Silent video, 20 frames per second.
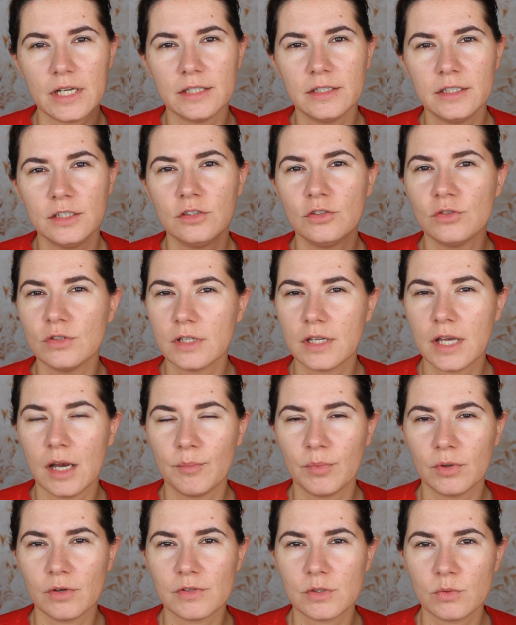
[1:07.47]
I did do a
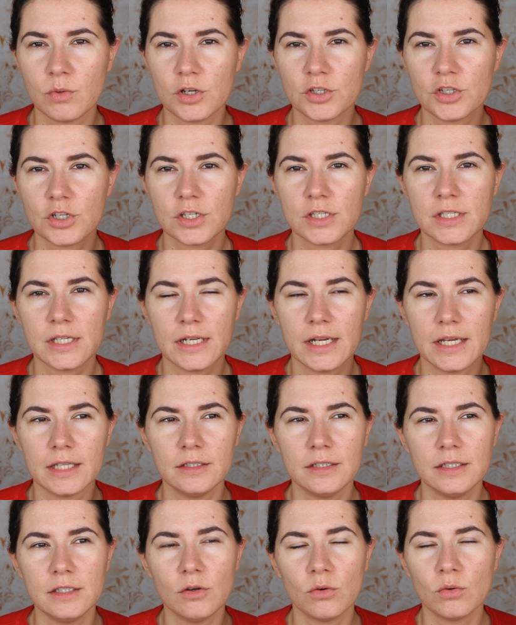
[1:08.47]
couple of swatches and I
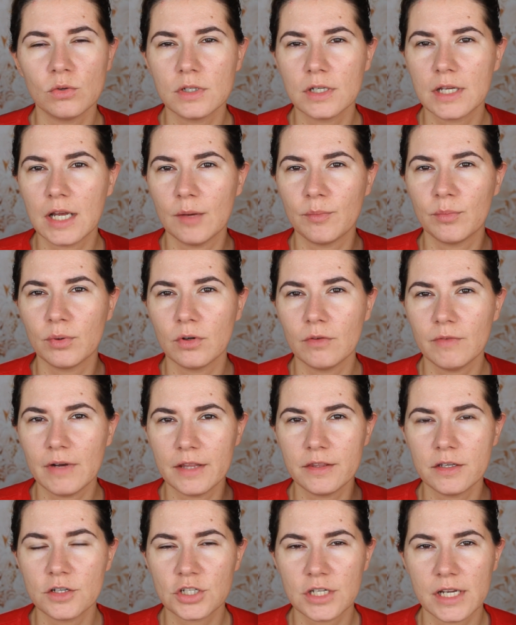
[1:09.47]
did order a couple of
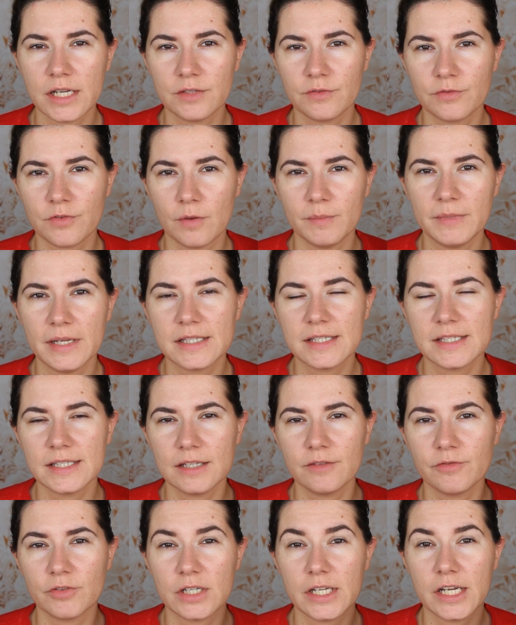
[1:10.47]
other shades from that
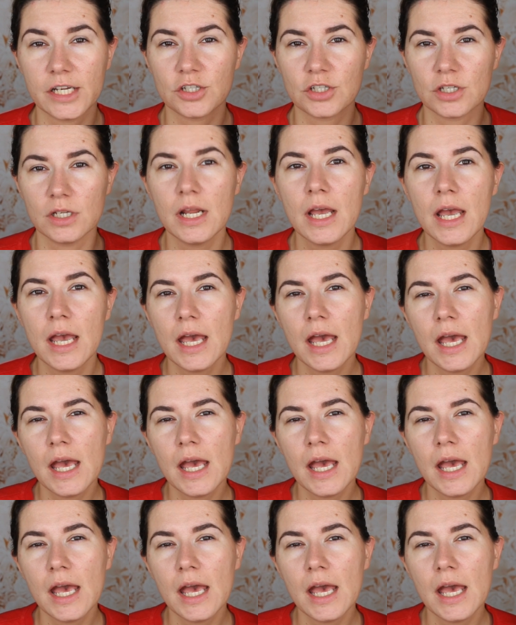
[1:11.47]
stick foundation.